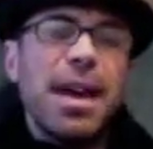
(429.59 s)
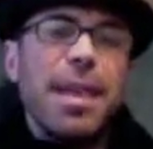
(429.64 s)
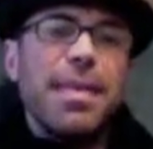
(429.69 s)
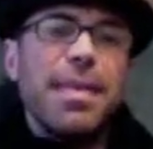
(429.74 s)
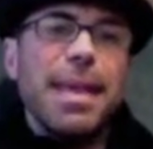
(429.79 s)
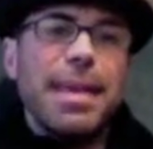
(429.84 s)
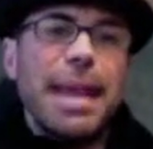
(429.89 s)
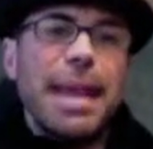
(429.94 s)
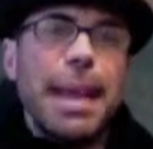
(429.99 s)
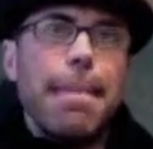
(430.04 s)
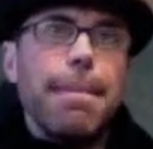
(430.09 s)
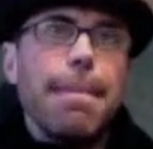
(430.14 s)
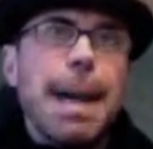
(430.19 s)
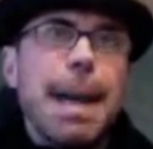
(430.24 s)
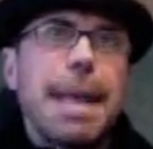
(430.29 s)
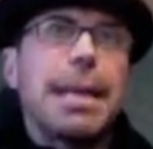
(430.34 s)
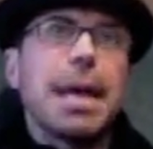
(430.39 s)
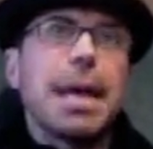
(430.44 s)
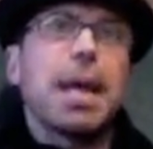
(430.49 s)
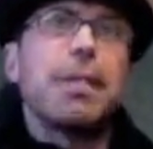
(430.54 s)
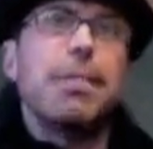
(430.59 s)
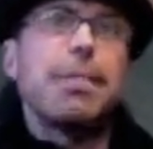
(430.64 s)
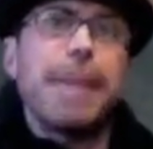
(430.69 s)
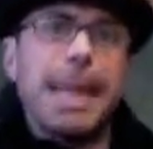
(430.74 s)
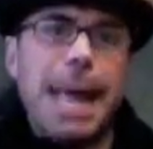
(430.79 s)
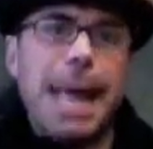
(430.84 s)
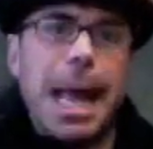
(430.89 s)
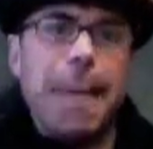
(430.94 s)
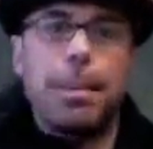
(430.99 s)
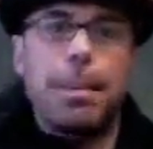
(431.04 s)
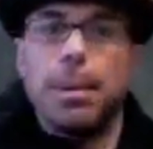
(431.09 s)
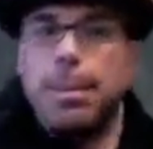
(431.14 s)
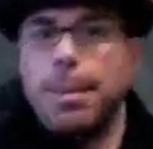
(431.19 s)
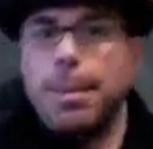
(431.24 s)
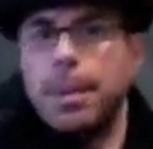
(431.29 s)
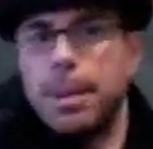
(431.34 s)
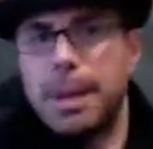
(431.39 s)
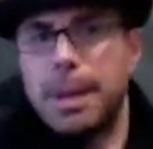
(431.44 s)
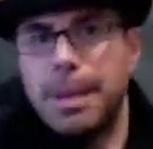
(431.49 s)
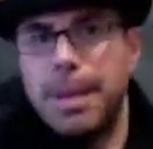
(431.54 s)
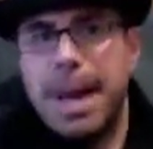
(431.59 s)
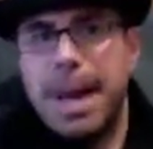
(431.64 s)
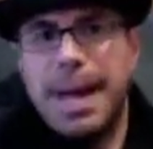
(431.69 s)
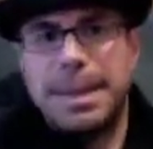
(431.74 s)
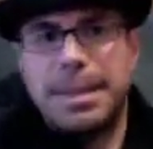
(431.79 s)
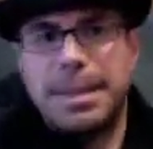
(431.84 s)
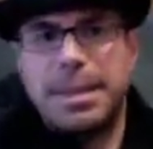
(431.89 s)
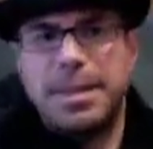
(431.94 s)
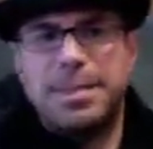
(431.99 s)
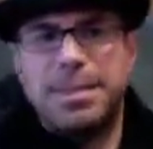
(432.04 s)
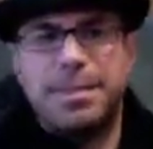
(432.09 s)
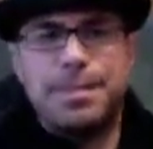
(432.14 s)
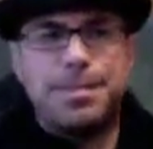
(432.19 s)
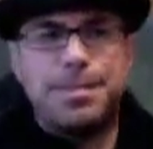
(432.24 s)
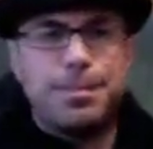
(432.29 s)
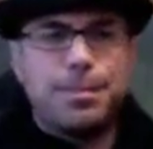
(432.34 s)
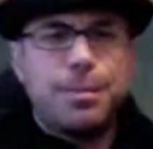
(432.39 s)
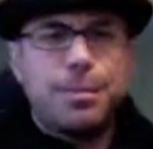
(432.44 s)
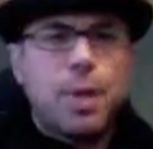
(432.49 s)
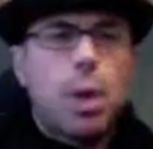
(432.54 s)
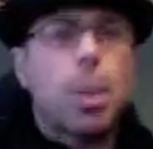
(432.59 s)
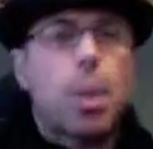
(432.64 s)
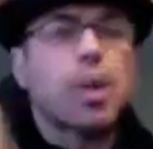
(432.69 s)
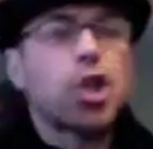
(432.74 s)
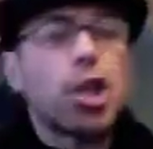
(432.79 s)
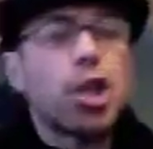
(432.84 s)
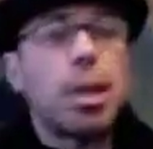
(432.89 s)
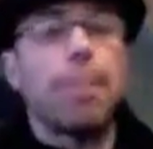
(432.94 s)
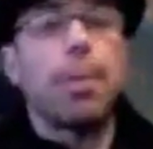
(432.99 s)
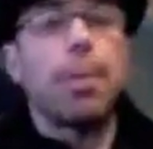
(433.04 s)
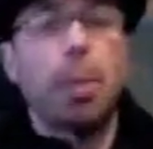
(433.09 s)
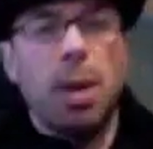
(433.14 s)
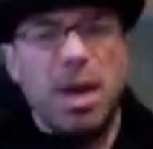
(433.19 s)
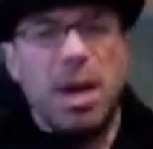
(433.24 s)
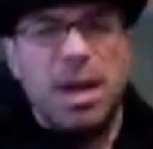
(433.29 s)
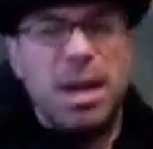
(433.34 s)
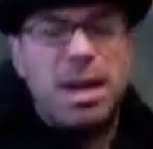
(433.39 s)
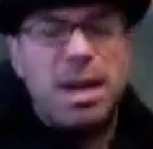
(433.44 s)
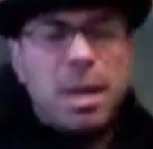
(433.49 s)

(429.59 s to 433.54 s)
that they might not have been capable in the past. Question number 1.